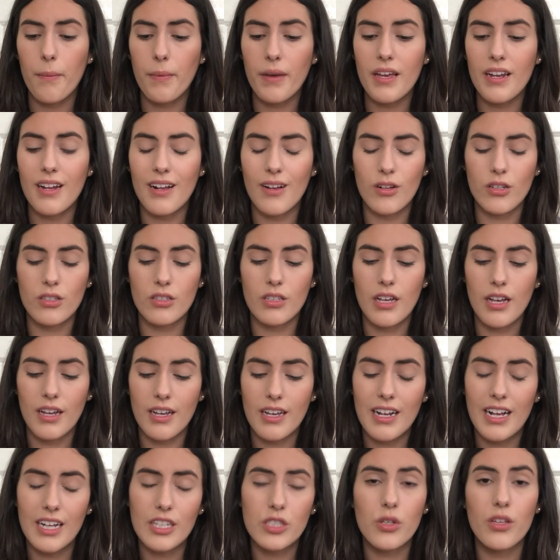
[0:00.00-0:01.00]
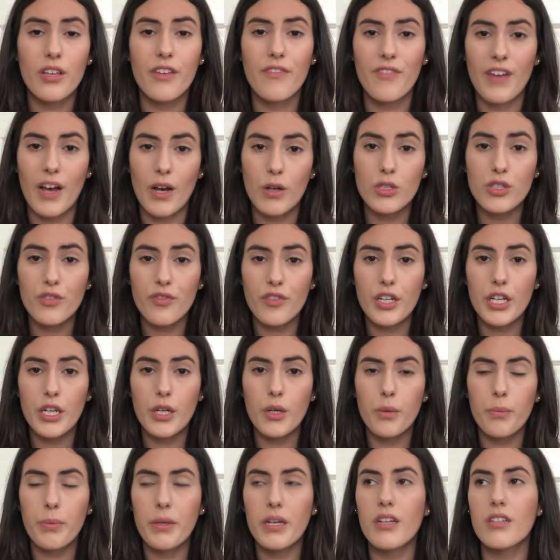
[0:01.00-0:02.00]
can actually vouch for
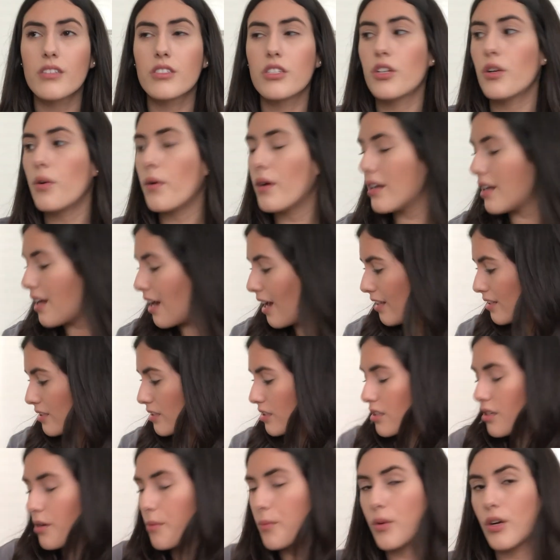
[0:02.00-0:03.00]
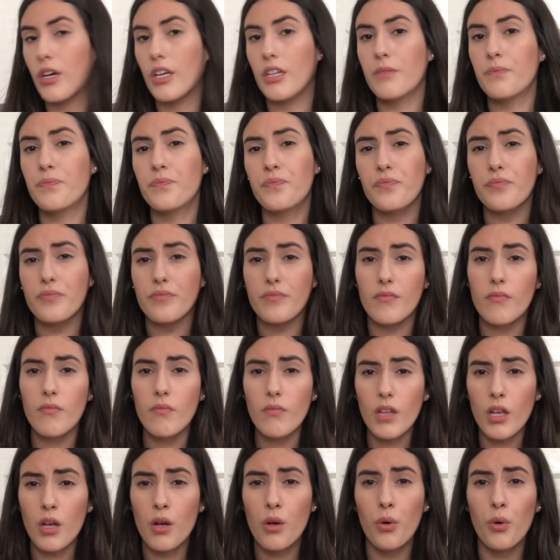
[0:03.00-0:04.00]
you, because you don't want to ask someone
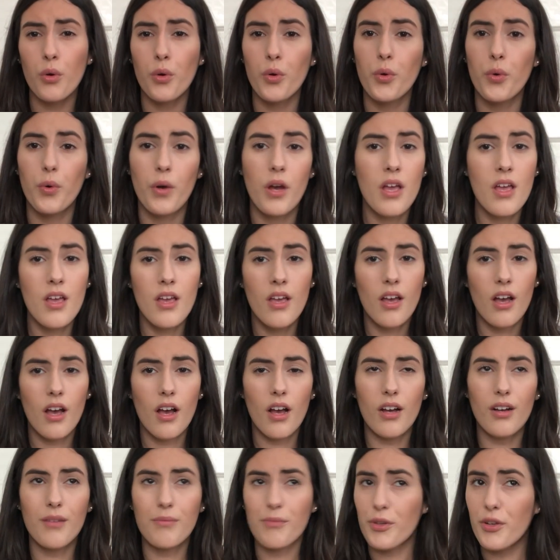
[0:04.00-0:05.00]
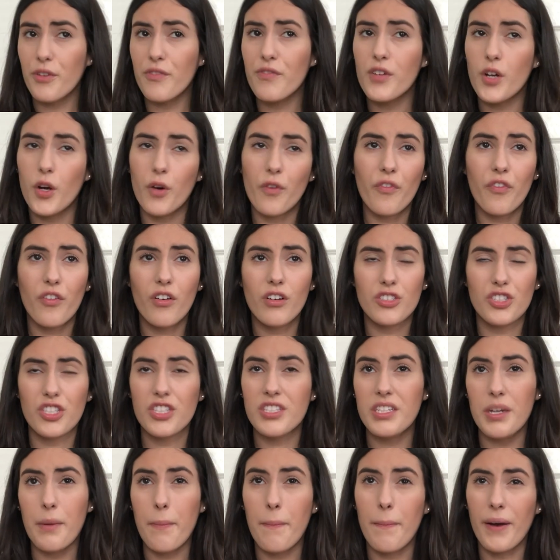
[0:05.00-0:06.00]
who you've known for
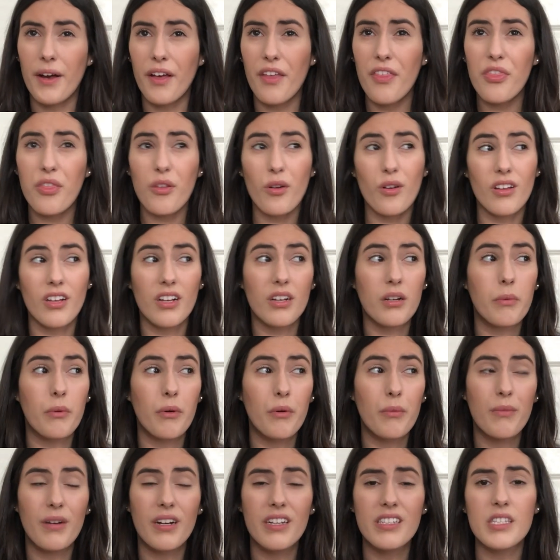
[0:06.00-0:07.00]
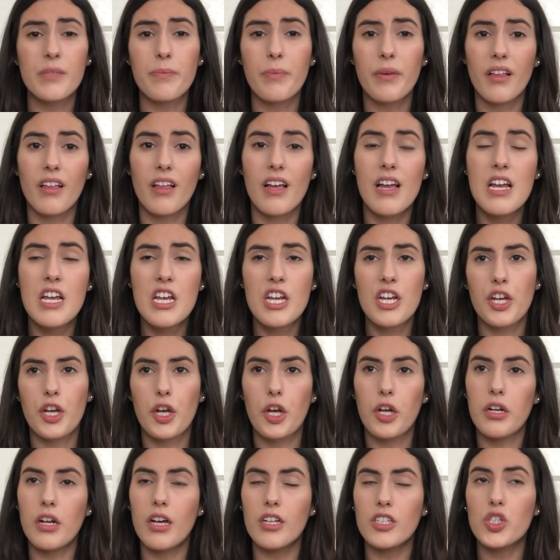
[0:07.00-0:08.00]
just a month or a couple months, but
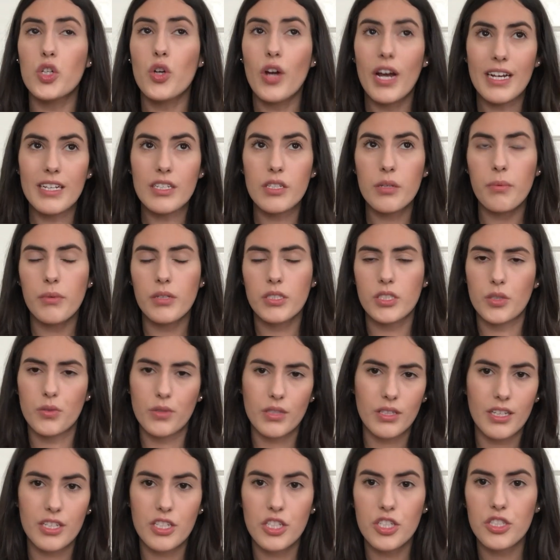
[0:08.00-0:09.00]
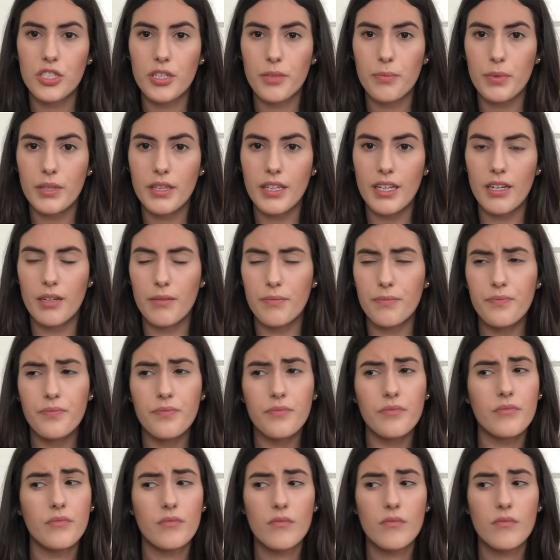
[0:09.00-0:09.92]
you're not trying to build a relationship with them,